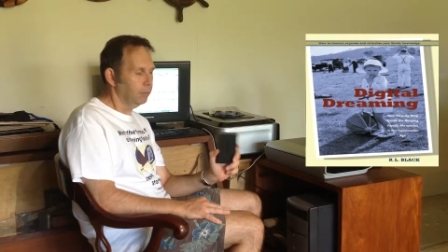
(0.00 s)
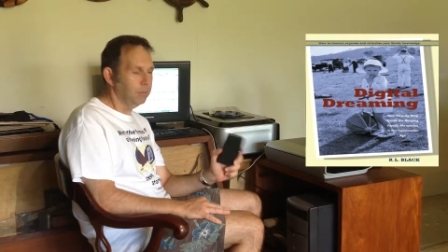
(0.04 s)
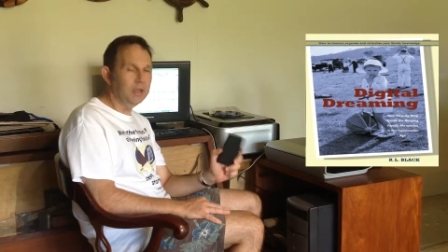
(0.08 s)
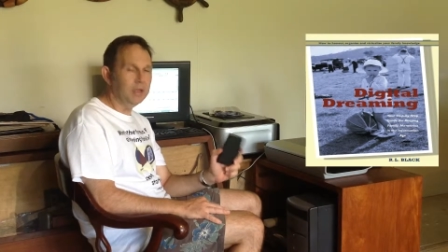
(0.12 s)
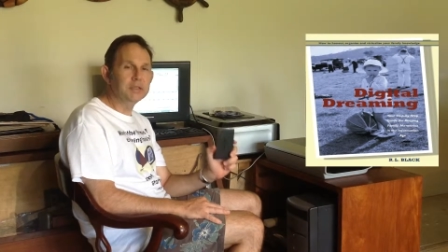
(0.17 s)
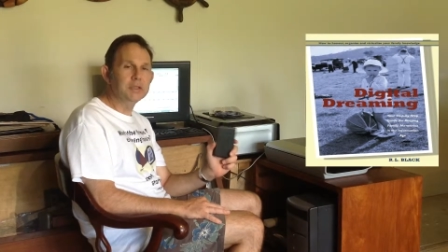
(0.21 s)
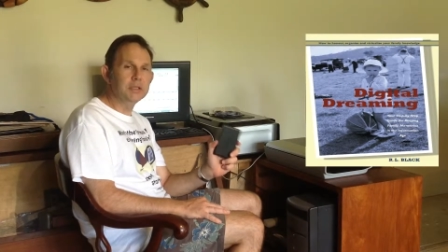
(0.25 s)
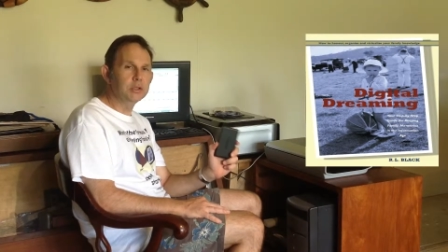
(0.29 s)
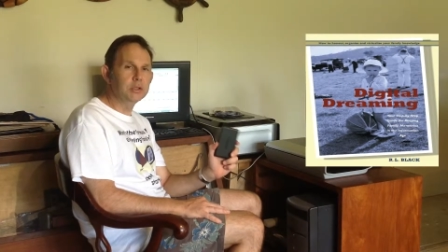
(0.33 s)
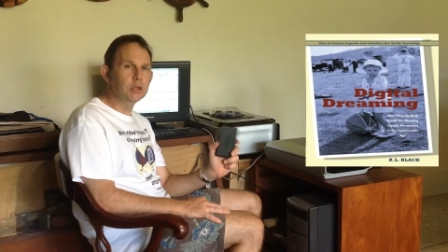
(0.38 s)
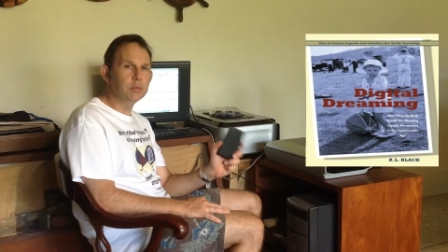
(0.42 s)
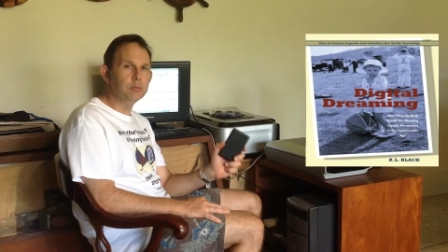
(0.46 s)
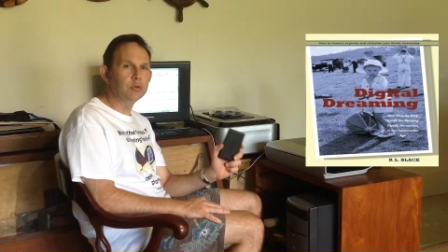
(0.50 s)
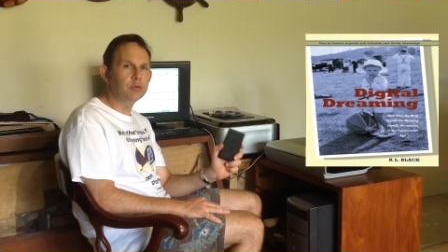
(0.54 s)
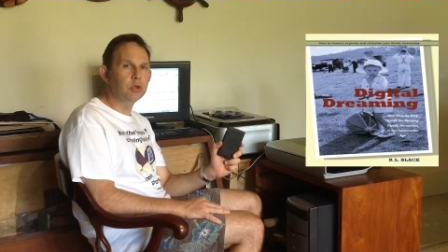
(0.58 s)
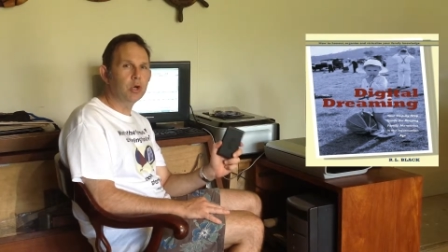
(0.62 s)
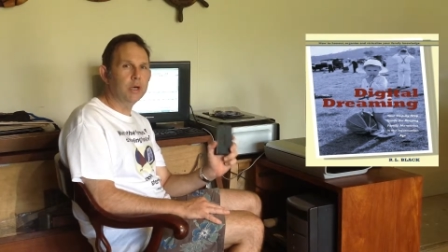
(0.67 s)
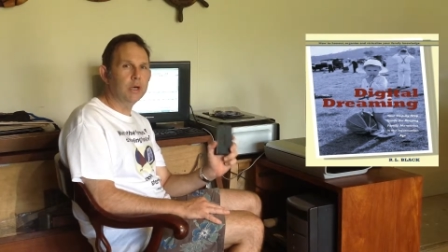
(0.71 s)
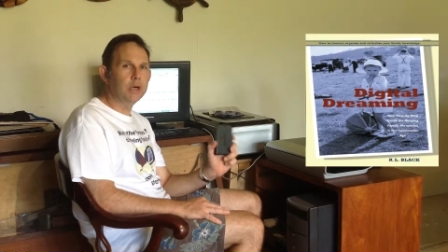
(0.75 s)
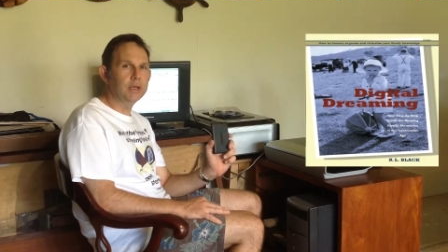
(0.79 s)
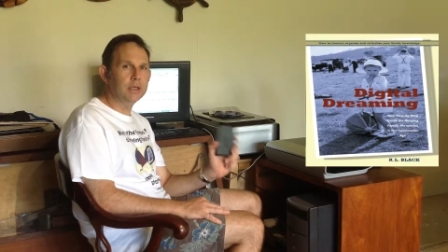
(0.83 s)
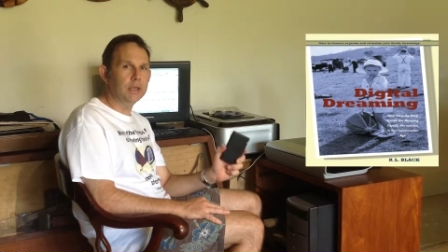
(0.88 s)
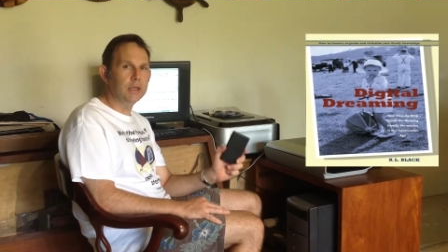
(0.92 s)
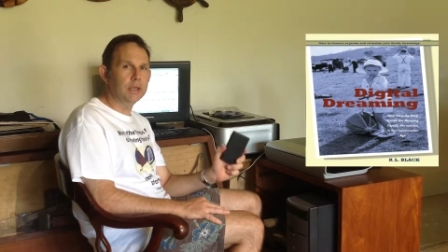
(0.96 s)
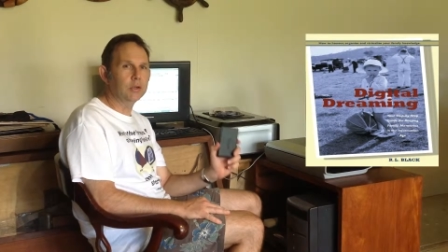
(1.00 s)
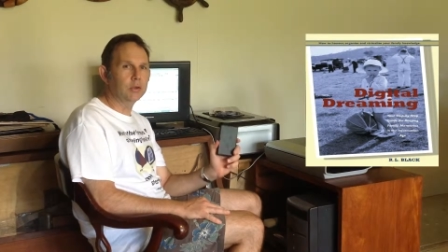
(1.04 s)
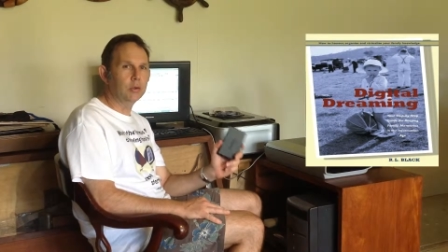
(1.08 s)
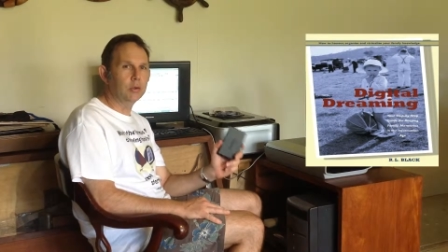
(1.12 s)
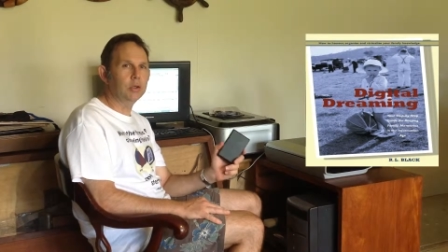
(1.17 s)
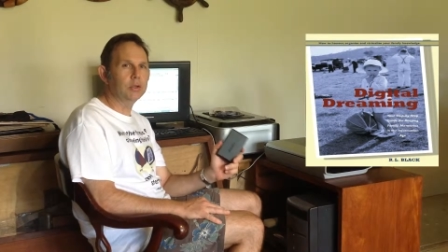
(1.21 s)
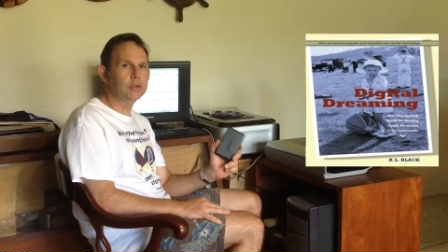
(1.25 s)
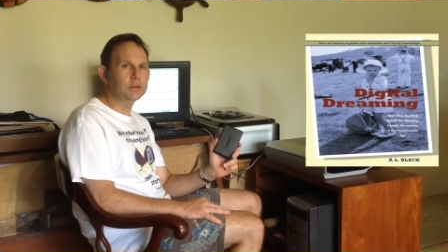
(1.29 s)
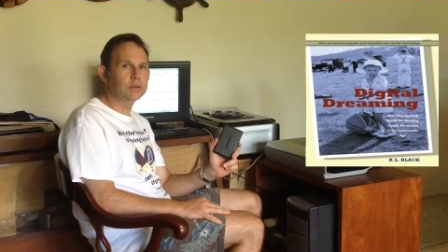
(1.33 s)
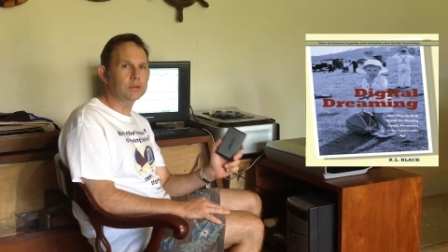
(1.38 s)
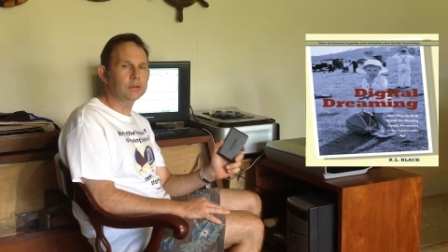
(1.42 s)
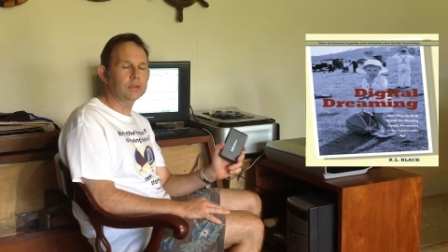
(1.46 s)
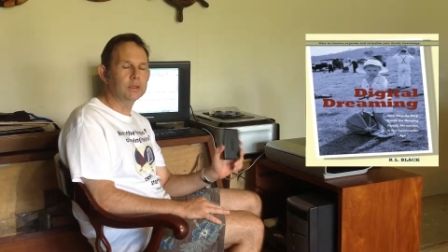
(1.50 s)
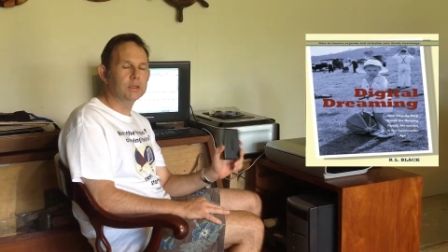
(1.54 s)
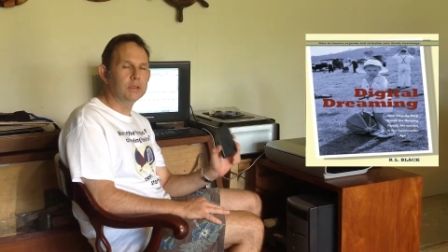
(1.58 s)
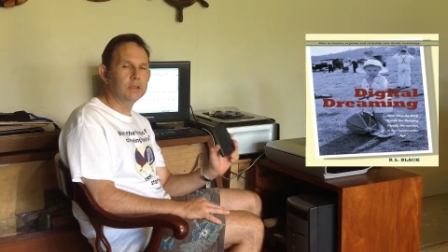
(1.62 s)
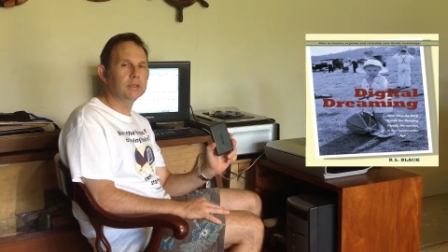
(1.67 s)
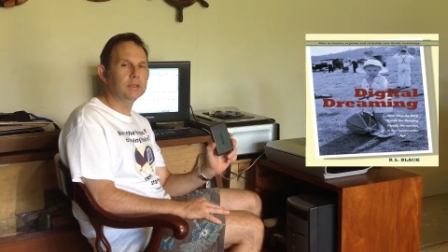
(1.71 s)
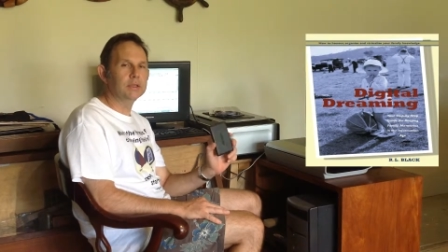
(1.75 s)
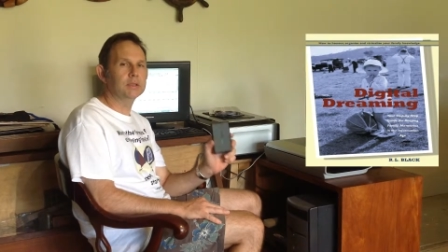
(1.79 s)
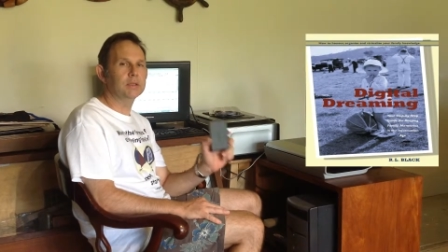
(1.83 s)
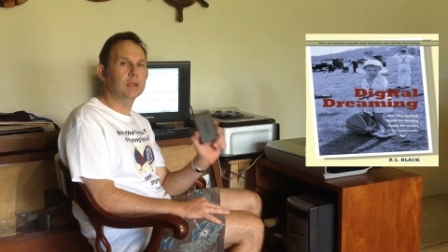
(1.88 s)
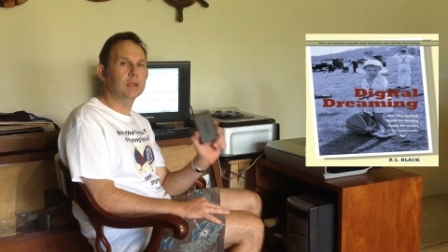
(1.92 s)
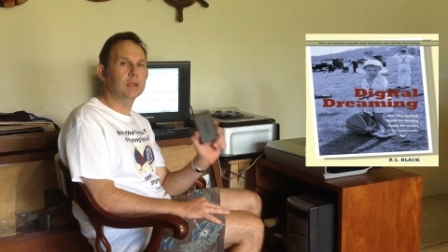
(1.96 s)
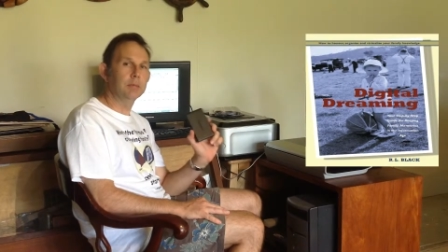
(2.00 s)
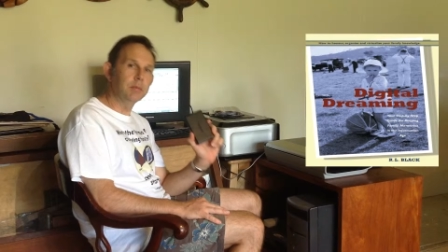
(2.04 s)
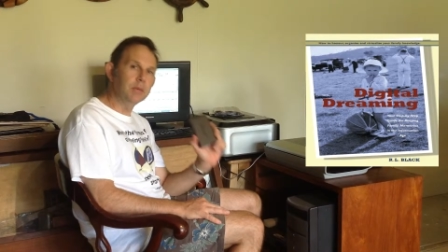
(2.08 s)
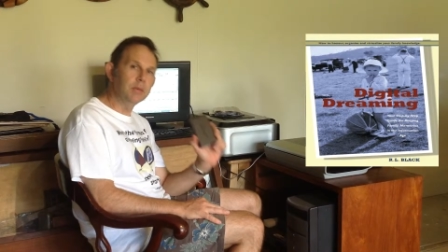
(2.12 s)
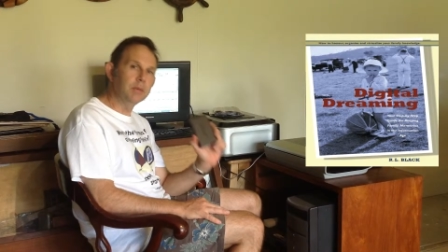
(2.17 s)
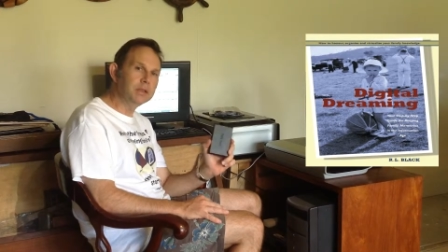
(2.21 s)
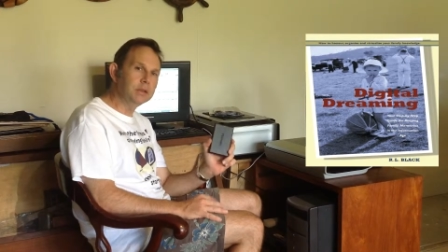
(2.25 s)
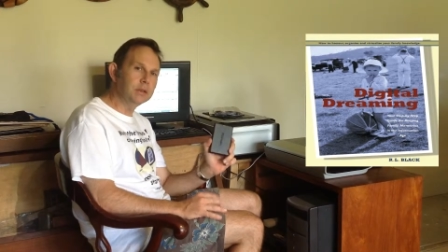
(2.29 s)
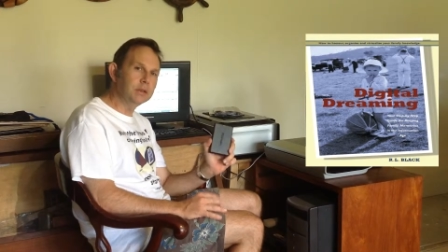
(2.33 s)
the message I'm trying to get across is that